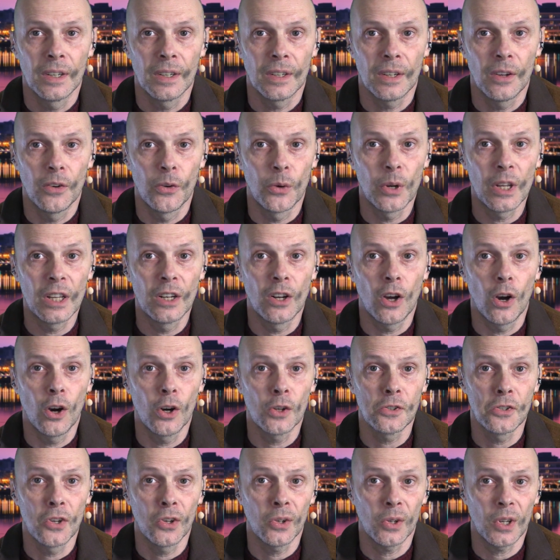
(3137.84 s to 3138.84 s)
real
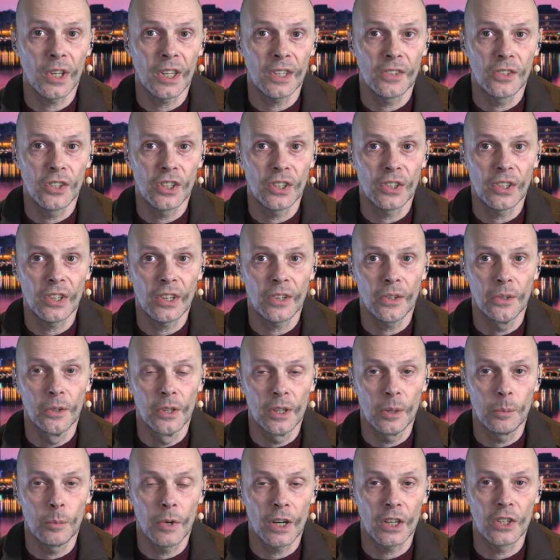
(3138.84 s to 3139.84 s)
audio engineer
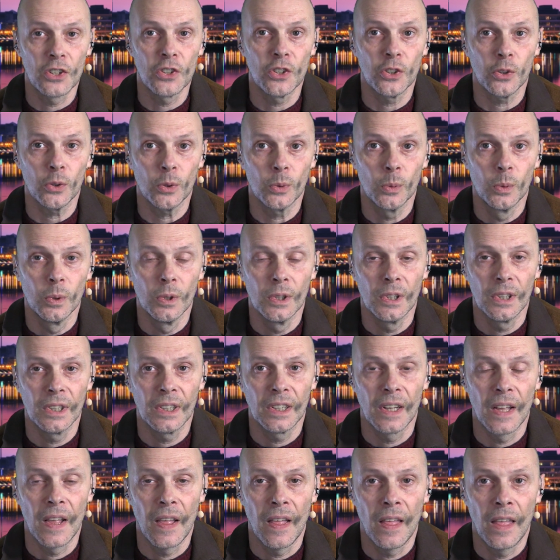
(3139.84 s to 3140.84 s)
in my show,
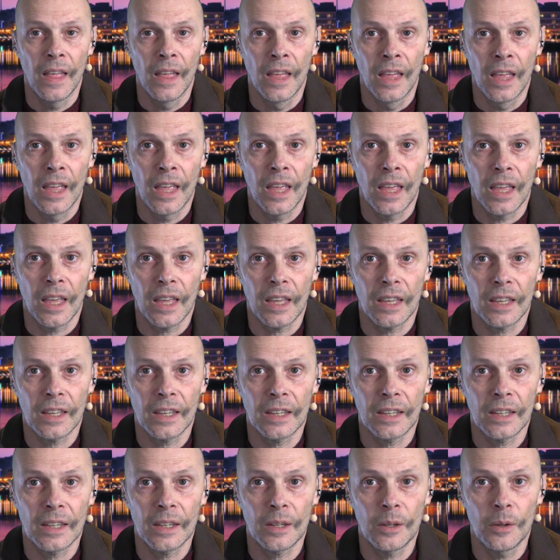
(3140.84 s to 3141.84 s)

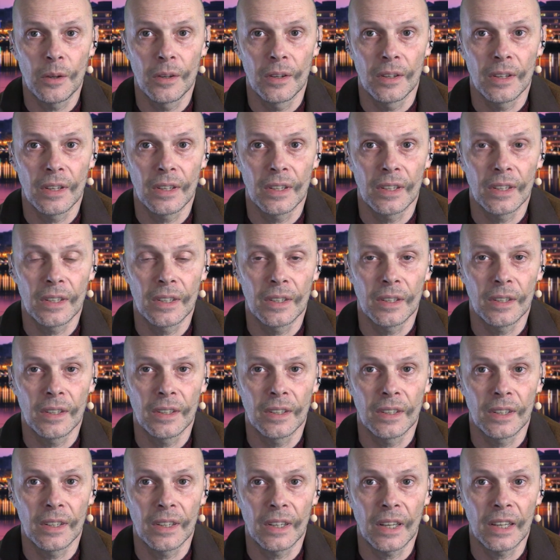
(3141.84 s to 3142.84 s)
and
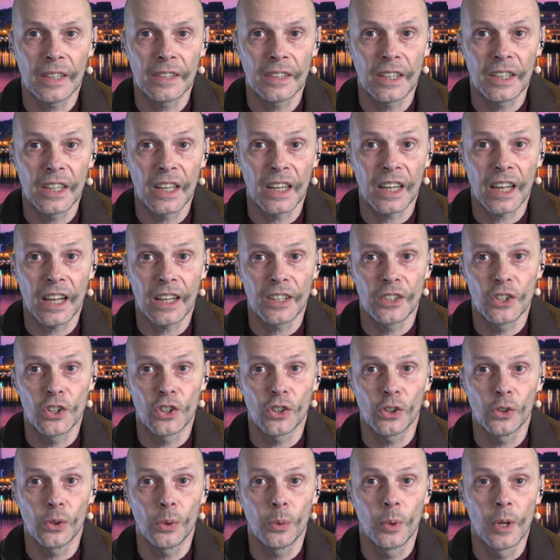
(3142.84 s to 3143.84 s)
that I can
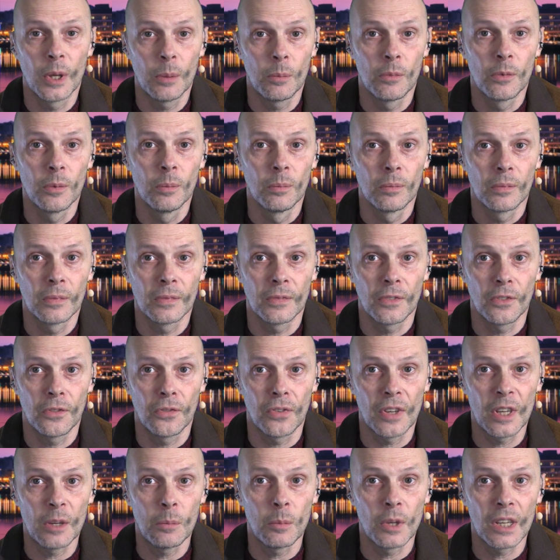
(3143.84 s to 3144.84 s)
show him
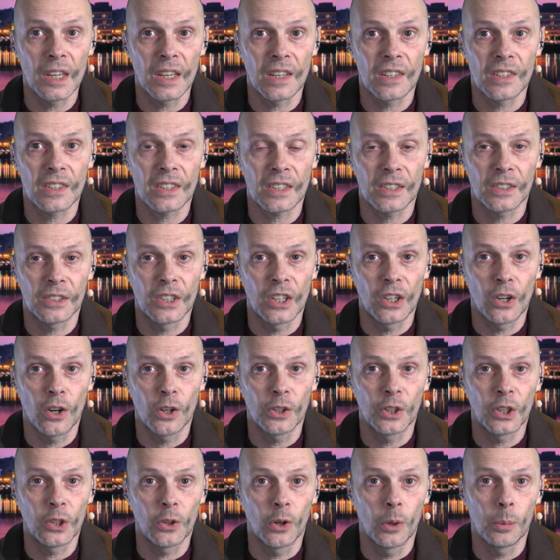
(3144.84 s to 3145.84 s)
vMix, the
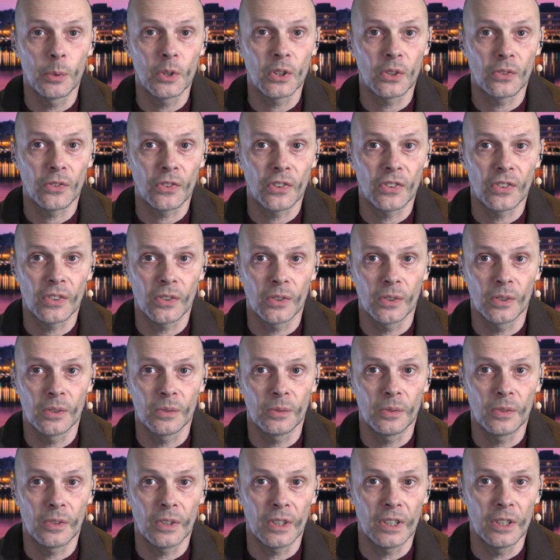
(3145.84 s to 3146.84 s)
audio options
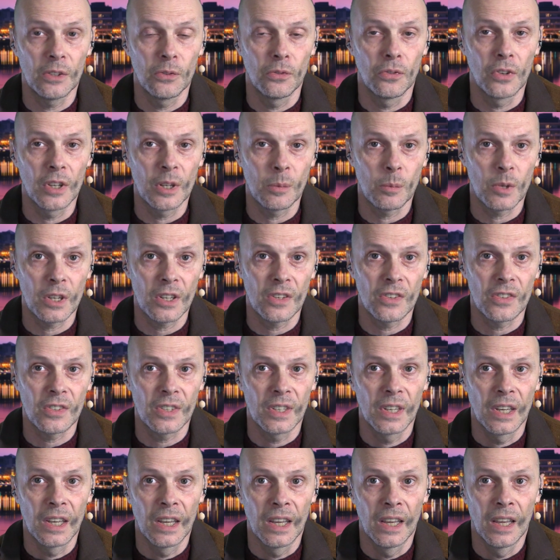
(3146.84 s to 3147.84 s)
in vMix,
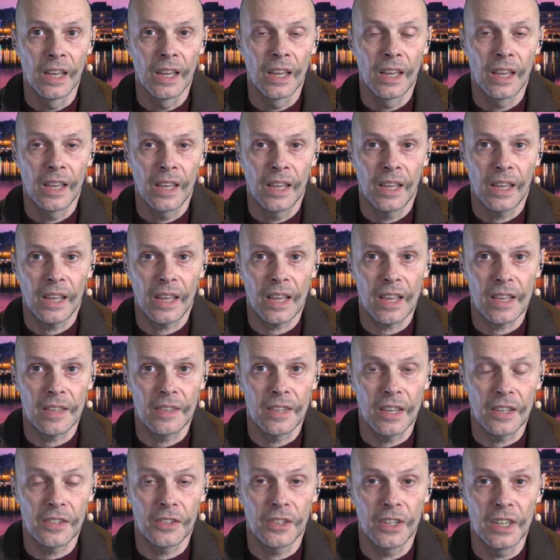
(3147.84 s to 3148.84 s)
and
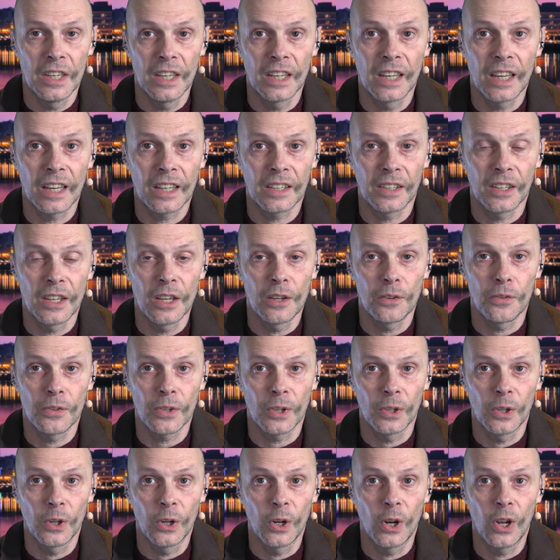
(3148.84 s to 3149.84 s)
that he can give
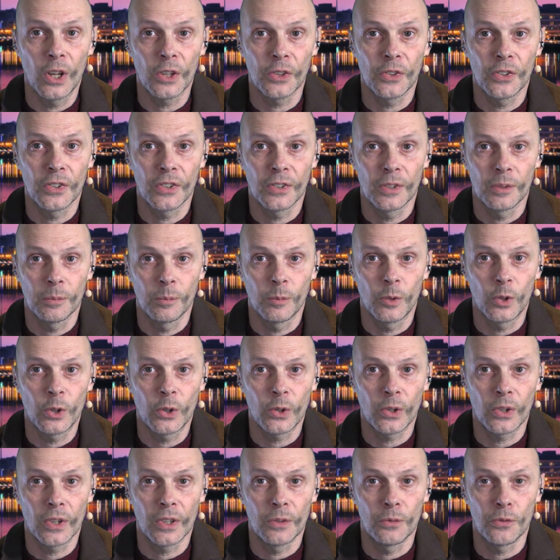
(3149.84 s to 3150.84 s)
a lot
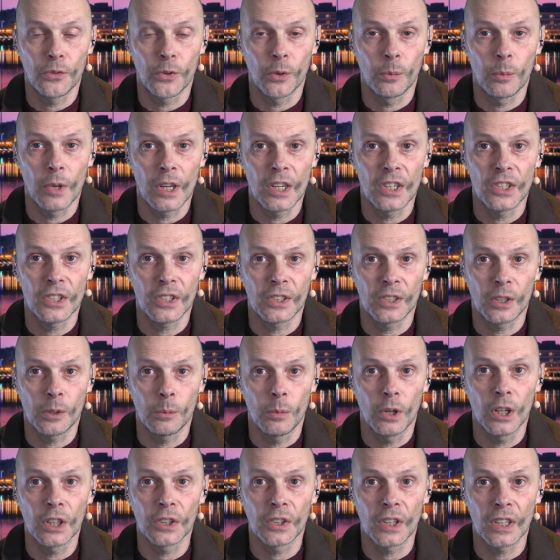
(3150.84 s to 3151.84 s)
more information
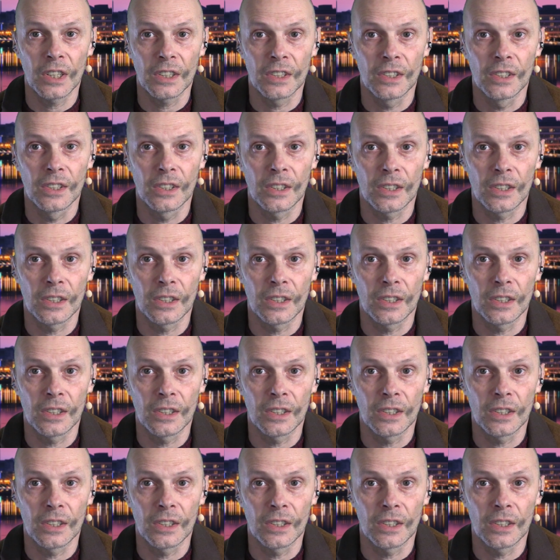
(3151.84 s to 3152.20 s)
about that.